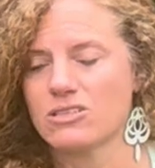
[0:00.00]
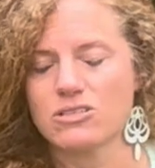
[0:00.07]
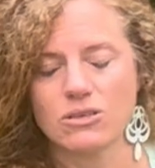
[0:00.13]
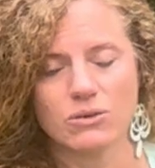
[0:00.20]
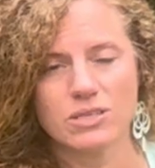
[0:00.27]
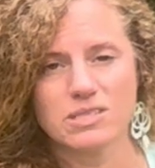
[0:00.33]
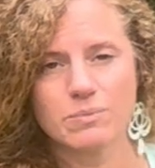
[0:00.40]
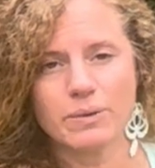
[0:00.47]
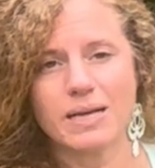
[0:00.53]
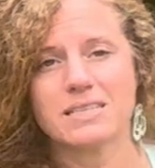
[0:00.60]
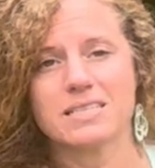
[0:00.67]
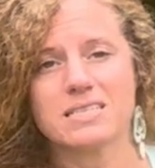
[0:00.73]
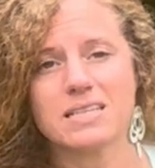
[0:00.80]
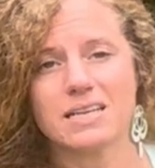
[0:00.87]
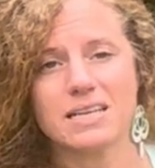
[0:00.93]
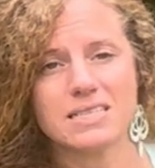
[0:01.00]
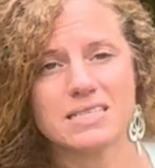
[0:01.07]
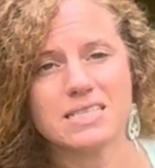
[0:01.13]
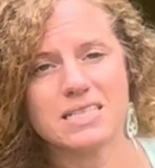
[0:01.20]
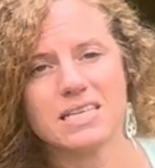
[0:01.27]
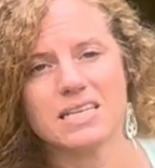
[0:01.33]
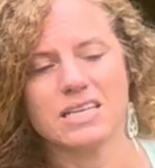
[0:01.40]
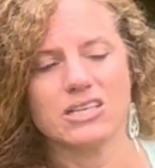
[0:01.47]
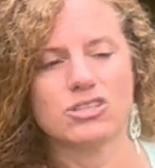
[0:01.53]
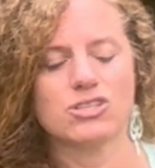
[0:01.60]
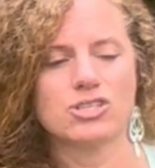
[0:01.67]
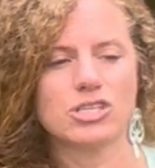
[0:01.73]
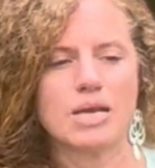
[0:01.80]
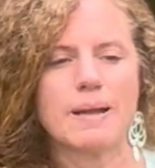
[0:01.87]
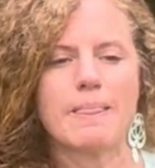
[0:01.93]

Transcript: So it's a practice that I teach.